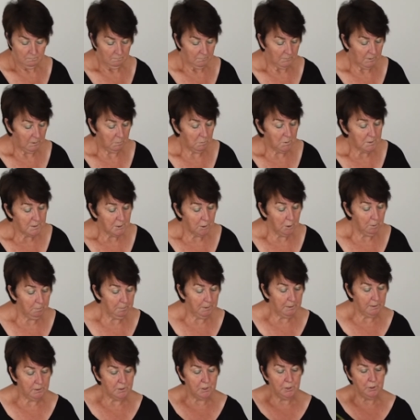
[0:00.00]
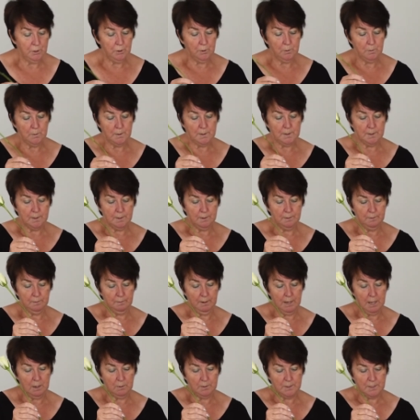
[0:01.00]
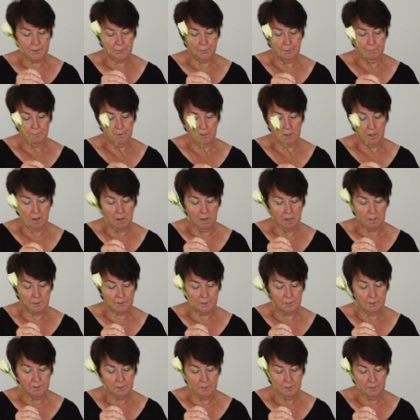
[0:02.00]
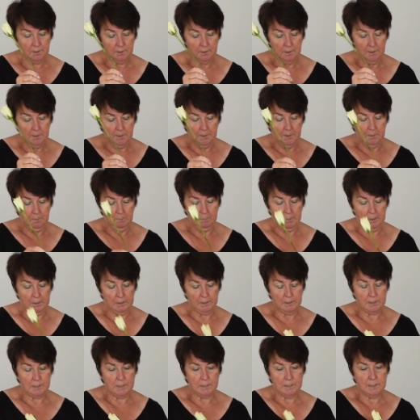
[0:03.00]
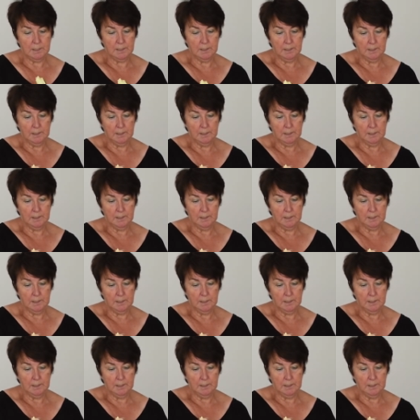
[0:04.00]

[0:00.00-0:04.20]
I was hoping to use flowers from the garden, but